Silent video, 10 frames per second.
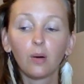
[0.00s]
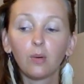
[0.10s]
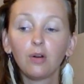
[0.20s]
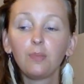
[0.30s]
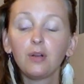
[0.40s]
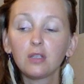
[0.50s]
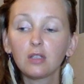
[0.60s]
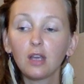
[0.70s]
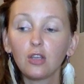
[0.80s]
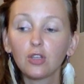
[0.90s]
or
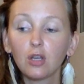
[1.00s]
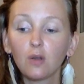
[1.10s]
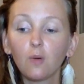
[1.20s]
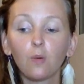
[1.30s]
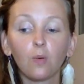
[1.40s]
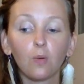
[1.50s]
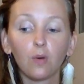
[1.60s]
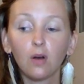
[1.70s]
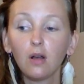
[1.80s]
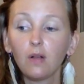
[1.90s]
representation
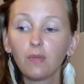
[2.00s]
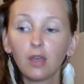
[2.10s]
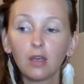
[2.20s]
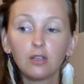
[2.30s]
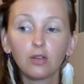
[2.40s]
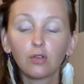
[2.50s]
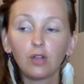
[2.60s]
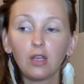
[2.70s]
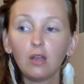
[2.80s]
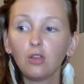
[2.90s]
or a
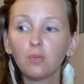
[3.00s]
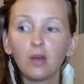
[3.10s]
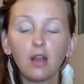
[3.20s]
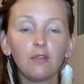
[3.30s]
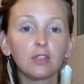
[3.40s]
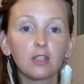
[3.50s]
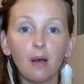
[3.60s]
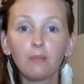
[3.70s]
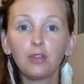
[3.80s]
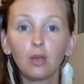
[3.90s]
degree. You might have
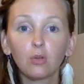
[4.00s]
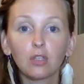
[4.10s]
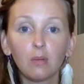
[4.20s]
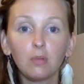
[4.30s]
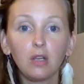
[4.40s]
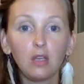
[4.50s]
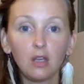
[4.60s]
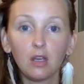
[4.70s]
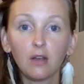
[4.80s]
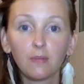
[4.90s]
something or somebody
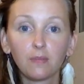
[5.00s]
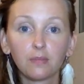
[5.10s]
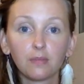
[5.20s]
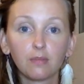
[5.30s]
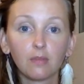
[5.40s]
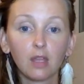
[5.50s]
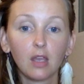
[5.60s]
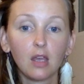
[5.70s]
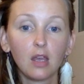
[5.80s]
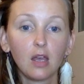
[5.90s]
here.
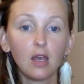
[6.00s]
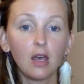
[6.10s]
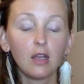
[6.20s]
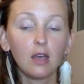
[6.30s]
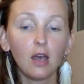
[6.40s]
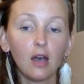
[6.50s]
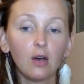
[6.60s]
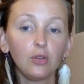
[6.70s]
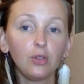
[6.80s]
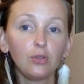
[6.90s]
And
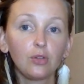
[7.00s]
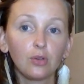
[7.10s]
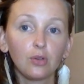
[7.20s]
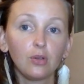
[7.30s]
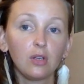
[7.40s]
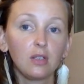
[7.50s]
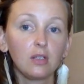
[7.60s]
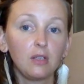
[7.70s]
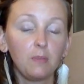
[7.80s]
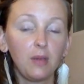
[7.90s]
how you do
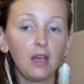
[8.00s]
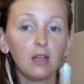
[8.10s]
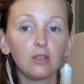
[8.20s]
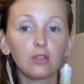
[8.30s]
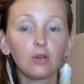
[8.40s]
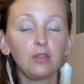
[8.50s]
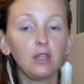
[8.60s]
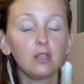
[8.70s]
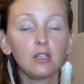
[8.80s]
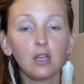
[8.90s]
depends on the
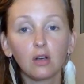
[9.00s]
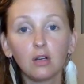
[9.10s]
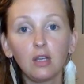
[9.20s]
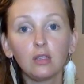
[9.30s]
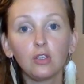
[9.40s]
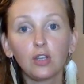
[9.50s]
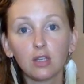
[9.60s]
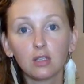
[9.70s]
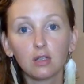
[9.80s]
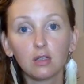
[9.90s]
integrity and the
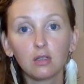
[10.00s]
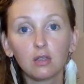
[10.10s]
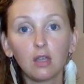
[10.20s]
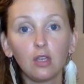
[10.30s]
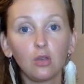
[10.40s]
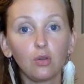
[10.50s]
justice that you